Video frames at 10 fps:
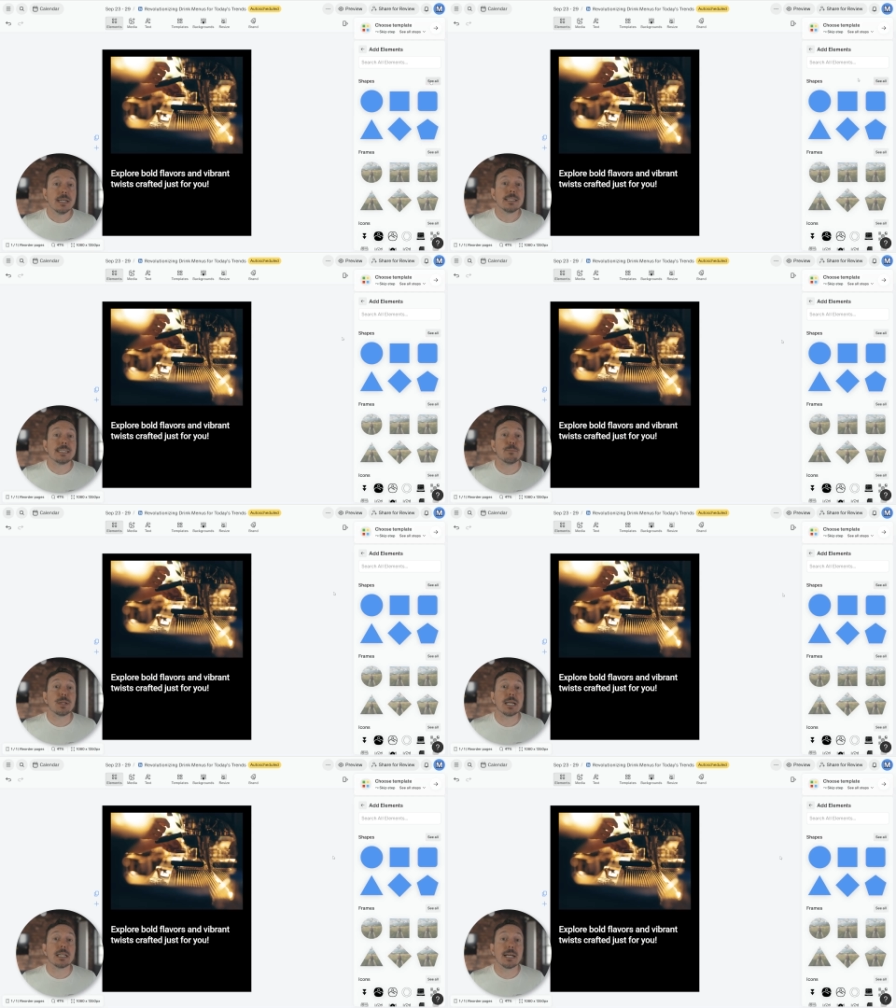
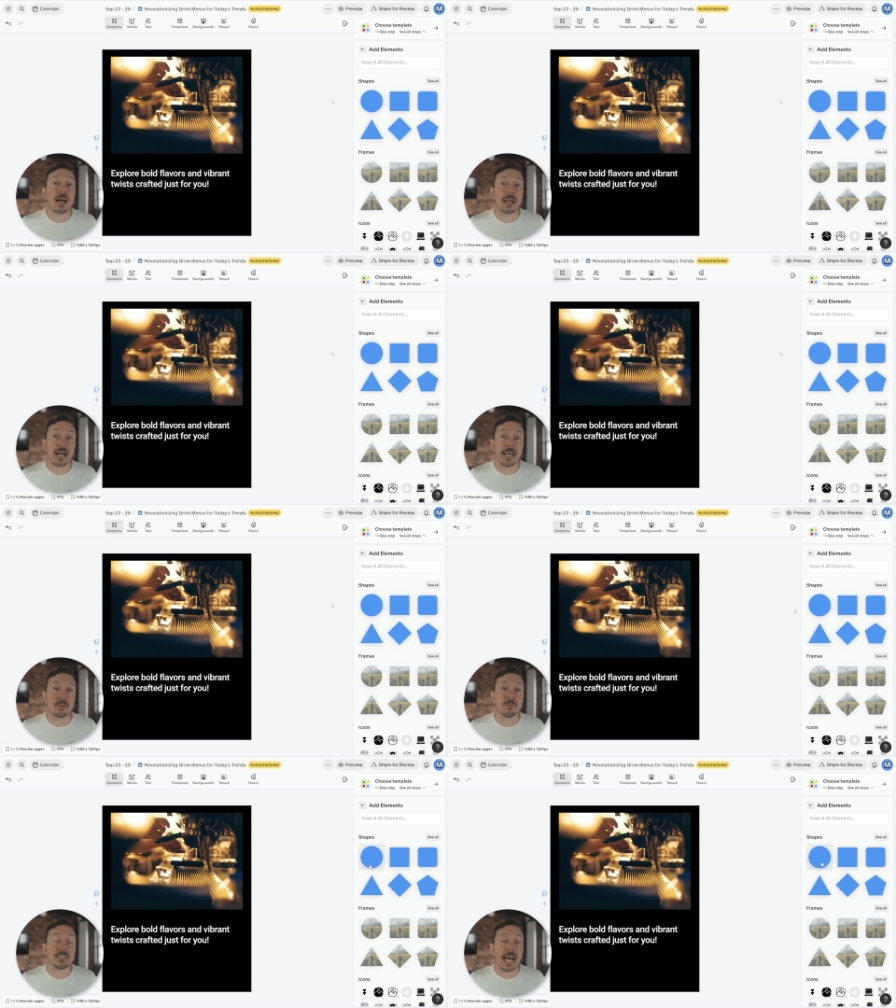Simply click on an
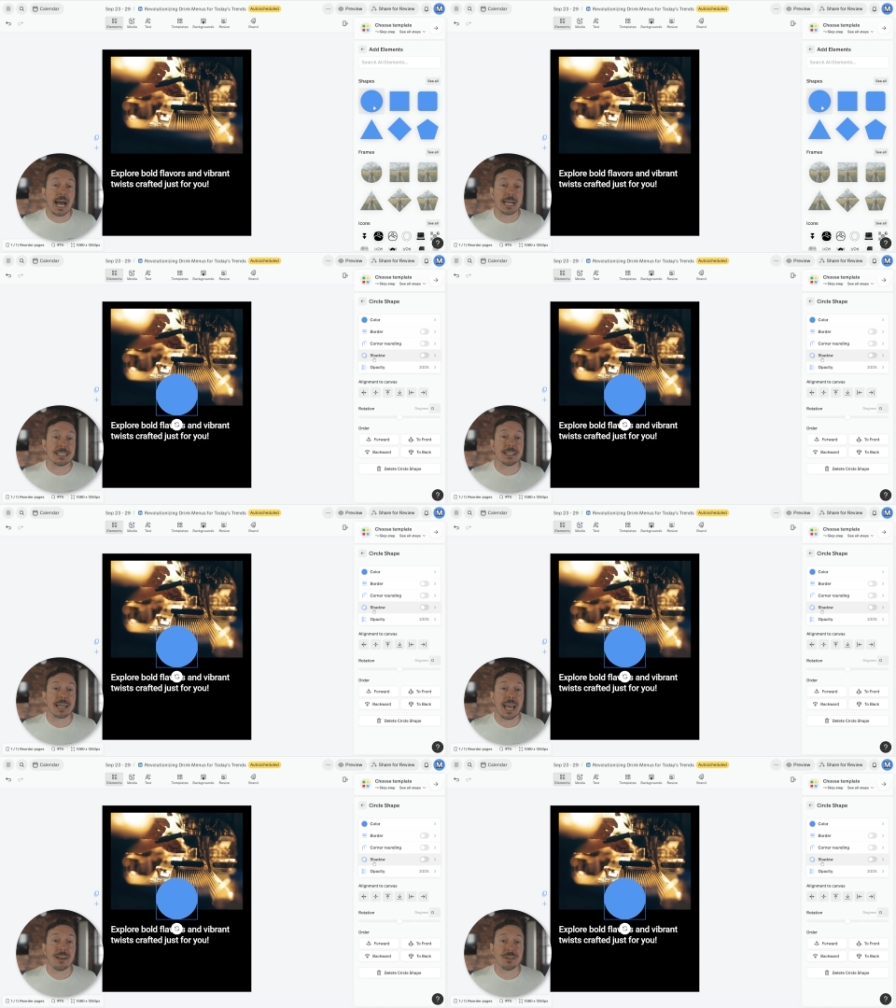item to add it to
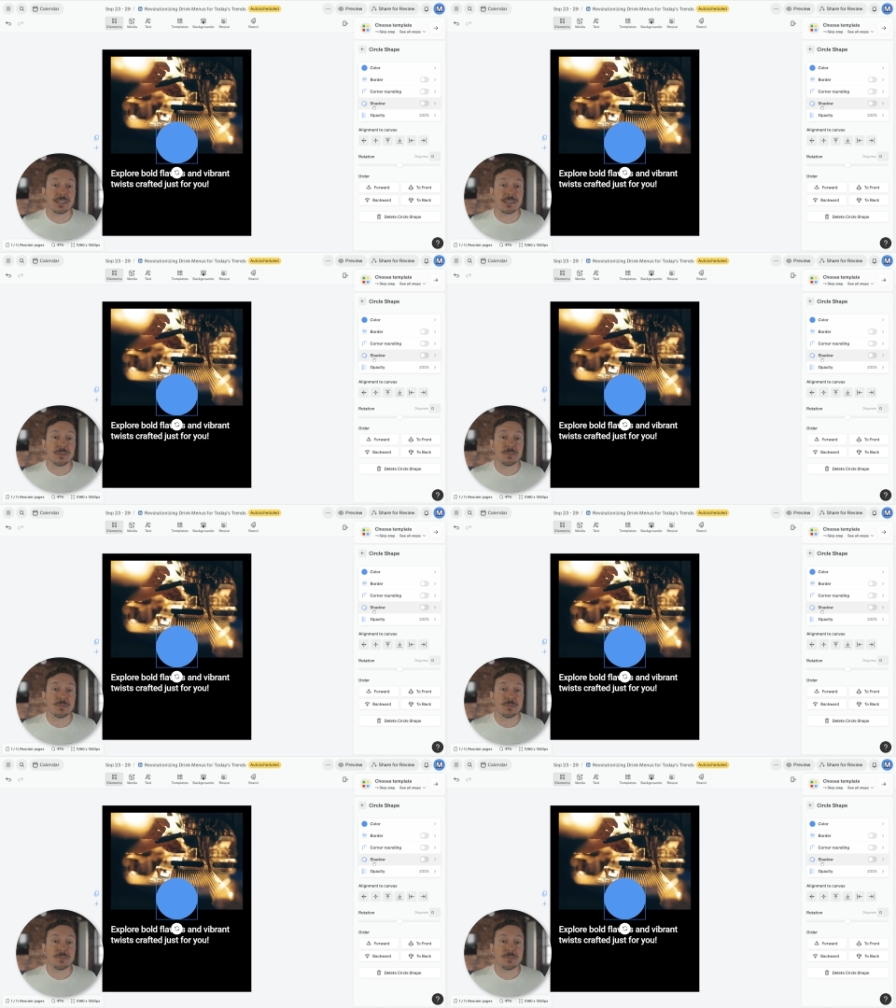the canvas.